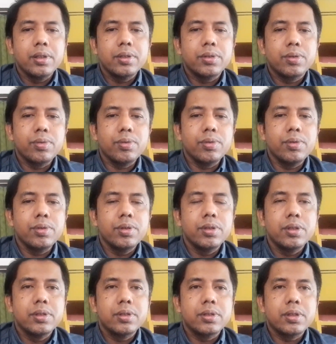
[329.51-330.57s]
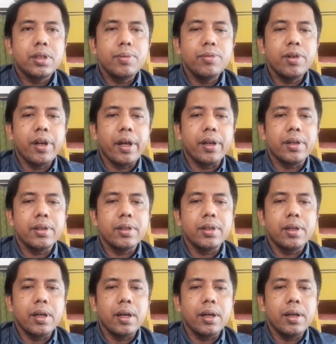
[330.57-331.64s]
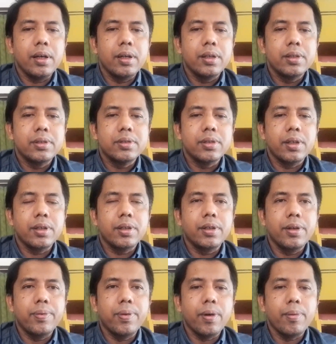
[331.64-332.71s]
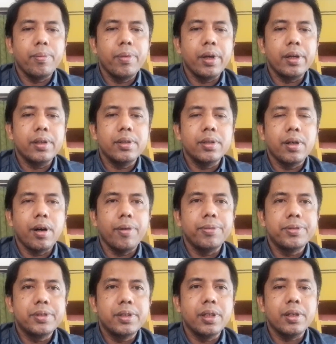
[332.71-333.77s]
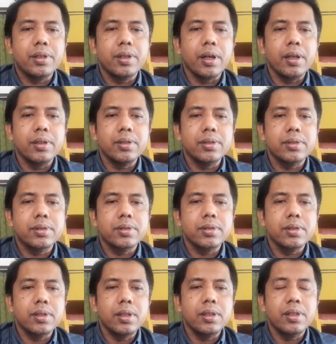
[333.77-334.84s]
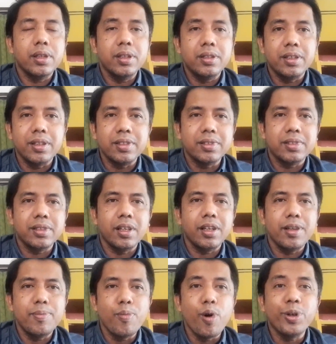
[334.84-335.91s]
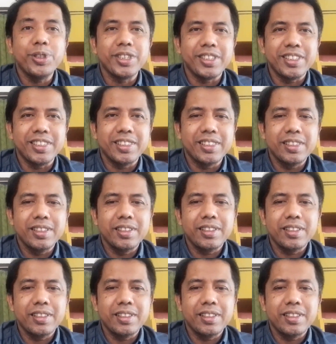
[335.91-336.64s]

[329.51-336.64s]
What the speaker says: to stimulate, yeah, the development of children's intelligence and emotions.